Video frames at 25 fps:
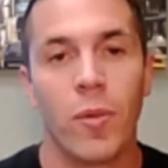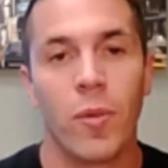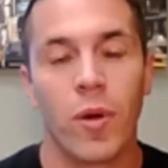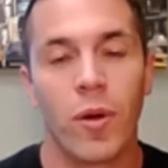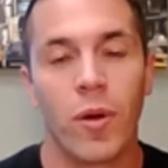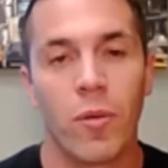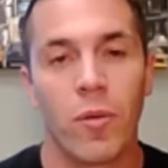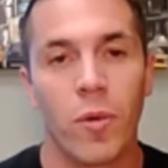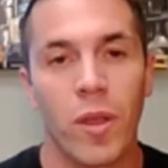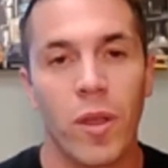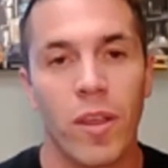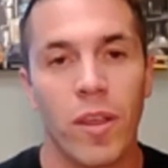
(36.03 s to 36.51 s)

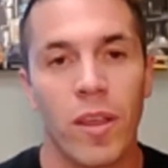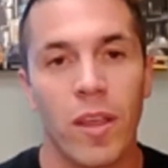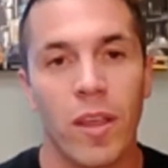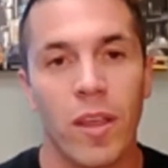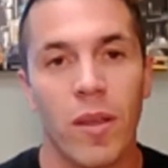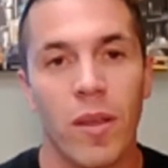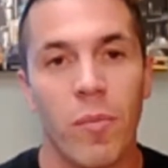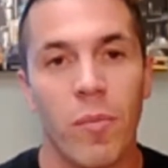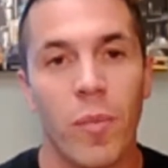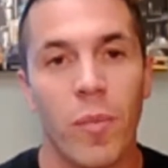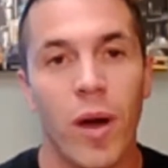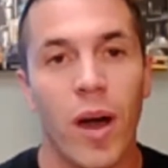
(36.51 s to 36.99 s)

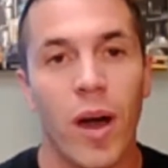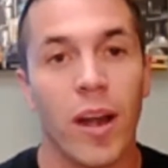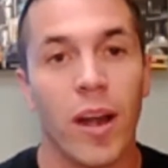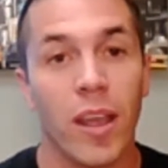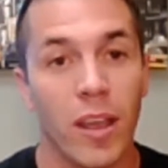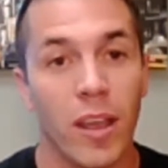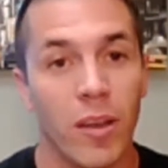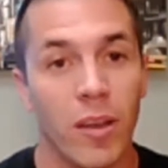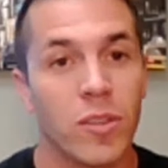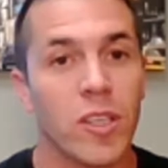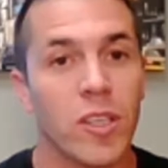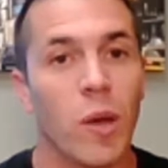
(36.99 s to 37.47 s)
We bought
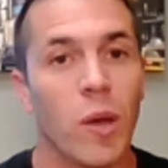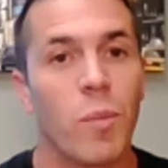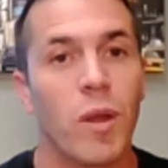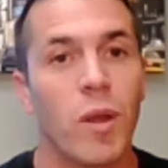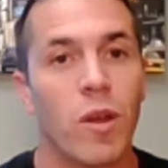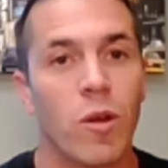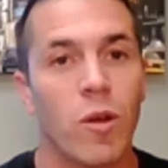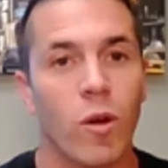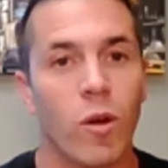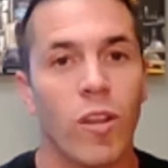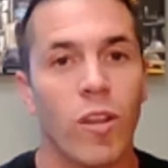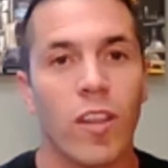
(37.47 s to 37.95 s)
it. It was up
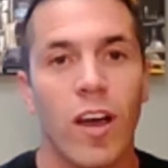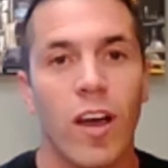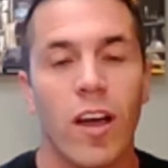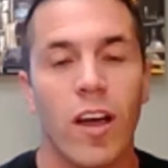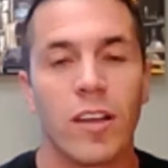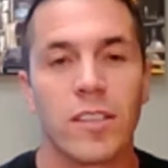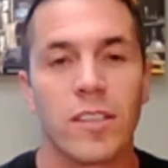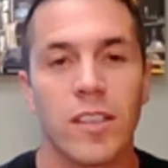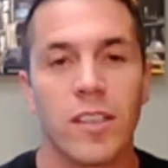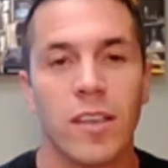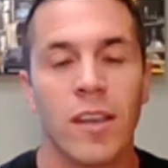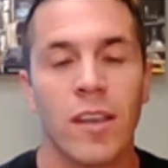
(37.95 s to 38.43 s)
in North
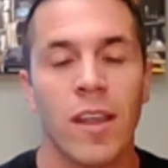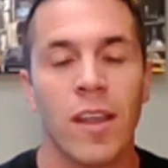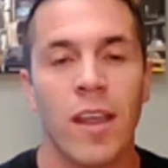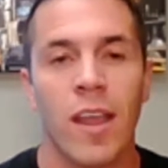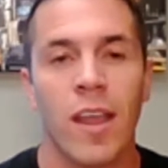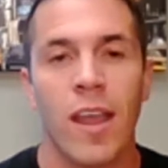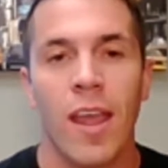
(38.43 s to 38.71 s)
Ogden.